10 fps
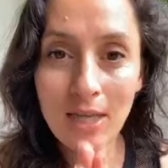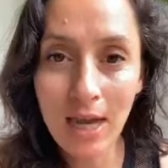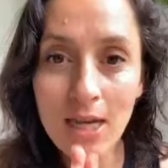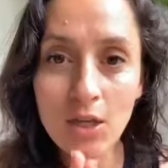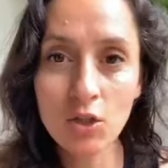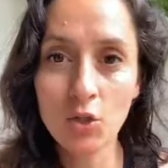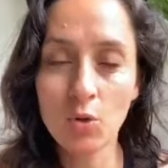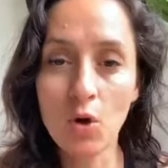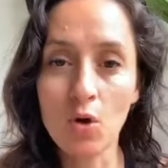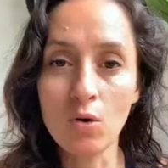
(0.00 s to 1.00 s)
take
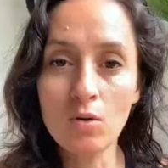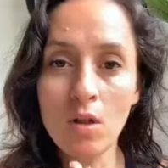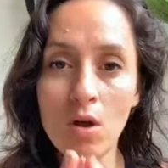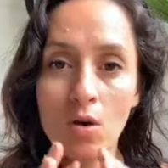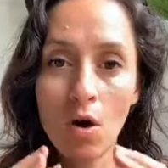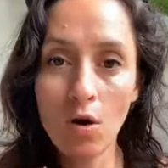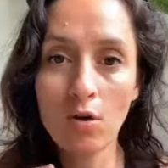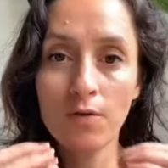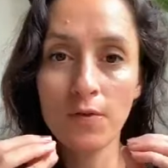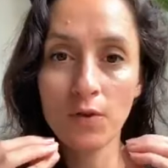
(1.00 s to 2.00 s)
control
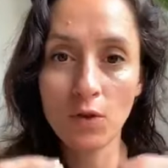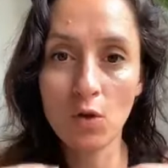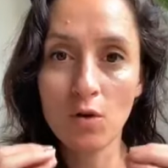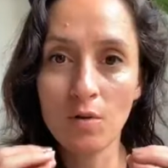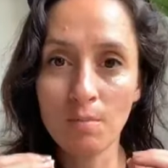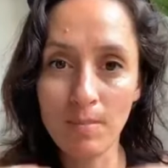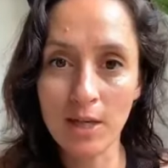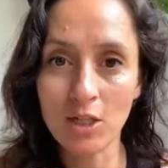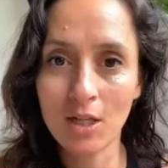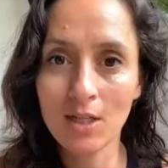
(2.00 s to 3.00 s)
of your
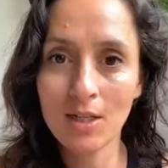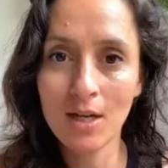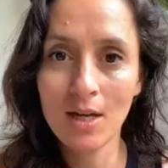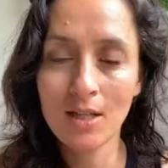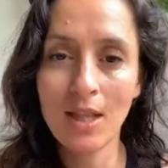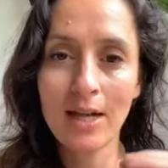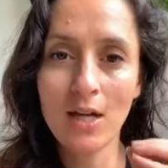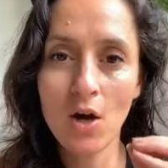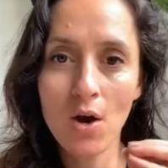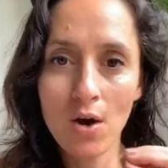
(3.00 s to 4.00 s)
magic.
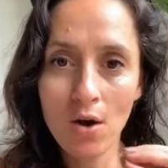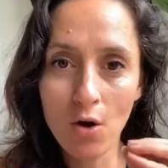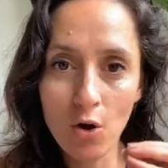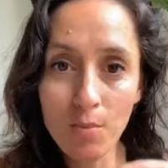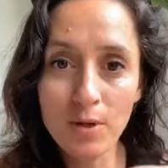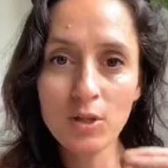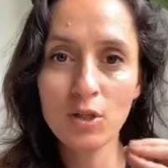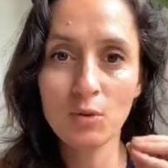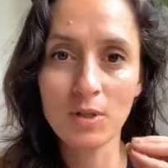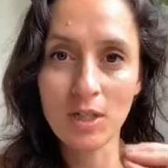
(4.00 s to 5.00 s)
Like, open to